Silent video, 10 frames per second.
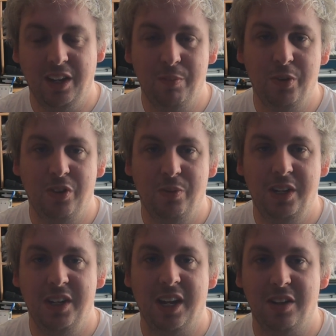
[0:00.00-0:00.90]
much as we
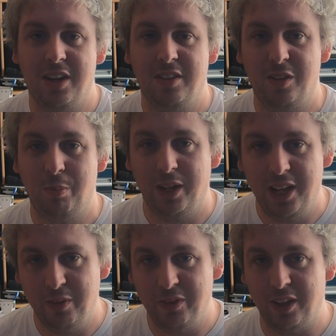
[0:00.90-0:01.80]
didn't get a chance to
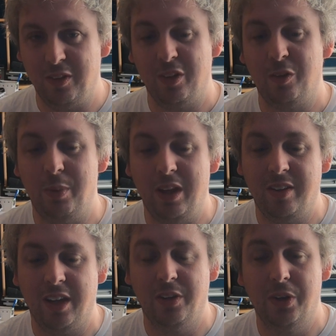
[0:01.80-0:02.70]
play with the
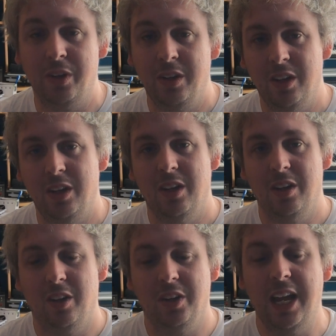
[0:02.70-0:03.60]
Space Echo
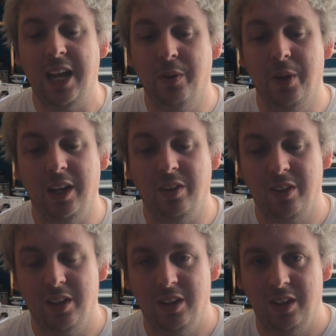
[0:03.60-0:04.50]
or the 808,
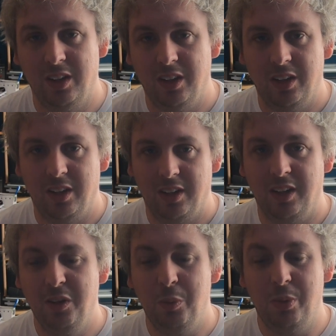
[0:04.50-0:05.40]

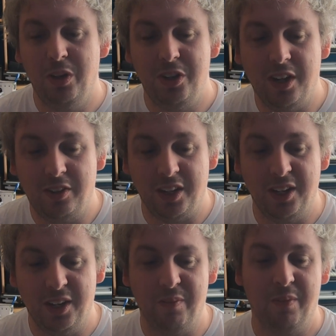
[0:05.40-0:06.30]
I do appreciate
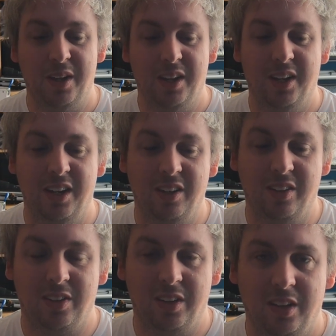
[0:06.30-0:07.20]
seeing them,
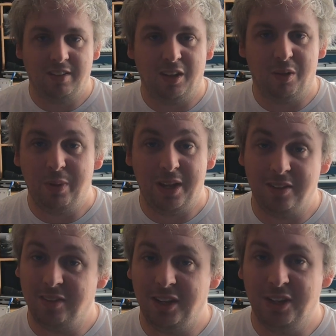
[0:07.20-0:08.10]
and it's a lot better
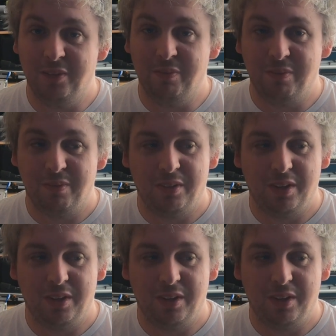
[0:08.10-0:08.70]
than seeing them